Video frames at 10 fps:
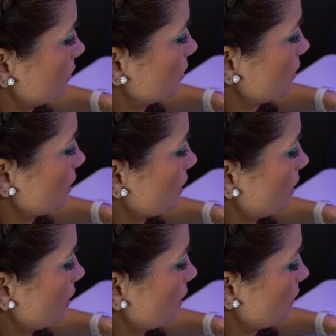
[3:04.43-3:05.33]
little
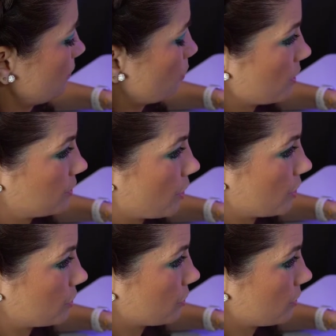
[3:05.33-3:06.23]
curve,
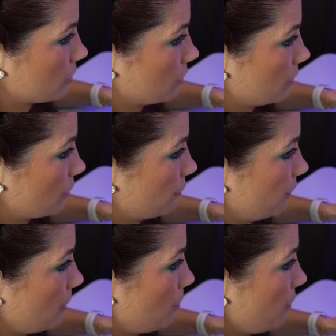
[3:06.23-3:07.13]
horizontal, little
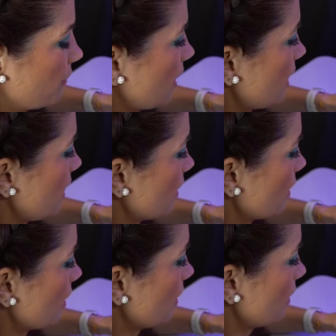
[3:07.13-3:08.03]
flip over
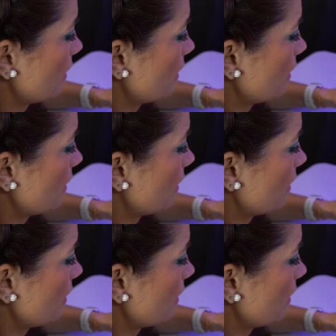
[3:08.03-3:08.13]
here,